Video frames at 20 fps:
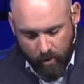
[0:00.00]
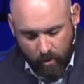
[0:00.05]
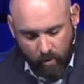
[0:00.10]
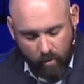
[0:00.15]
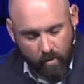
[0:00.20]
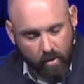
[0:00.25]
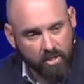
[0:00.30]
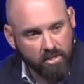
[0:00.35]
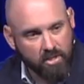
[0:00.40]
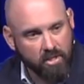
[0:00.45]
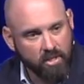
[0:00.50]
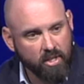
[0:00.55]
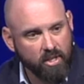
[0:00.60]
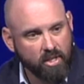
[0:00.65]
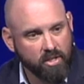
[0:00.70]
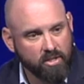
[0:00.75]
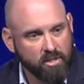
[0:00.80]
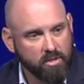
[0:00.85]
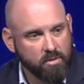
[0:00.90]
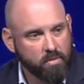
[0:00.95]
The reason
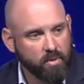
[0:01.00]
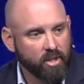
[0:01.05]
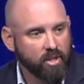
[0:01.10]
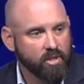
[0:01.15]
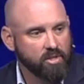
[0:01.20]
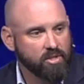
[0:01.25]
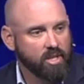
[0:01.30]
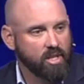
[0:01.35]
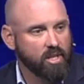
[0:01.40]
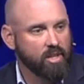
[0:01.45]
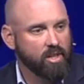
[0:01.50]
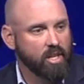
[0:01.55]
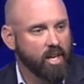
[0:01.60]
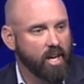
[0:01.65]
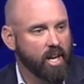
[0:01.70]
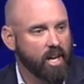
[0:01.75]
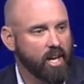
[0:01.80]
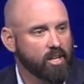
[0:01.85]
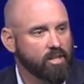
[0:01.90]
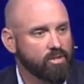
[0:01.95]
is is because in
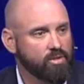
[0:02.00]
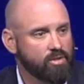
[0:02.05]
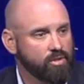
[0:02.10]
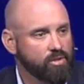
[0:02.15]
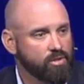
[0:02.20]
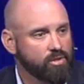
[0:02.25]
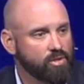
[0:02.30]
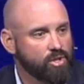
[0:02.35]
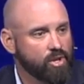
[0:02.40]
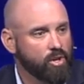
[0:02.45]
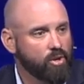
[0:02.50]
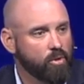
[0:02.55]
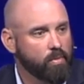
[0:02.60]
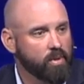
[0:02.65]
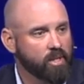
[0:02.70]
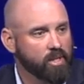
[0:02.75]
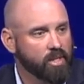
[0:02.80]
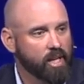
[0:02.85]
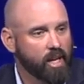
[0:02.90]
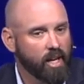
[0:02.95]
the answer
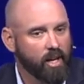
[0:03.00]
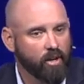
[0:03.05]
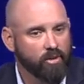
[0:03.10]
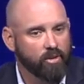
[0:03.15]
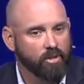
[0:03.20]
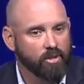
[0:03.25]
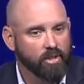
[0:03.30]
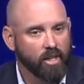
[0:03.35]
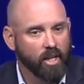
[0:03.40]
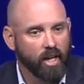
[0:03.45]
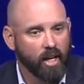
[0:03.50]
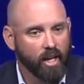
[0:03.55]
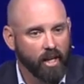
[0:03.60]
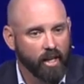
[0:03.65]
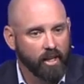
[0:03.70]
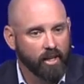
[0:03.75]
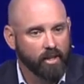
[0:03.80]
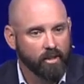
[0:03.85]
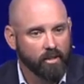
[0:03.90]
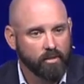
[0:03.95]
Job encountered
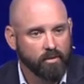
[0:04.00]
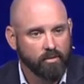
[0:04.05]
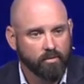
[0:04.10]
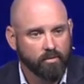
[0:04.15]
God.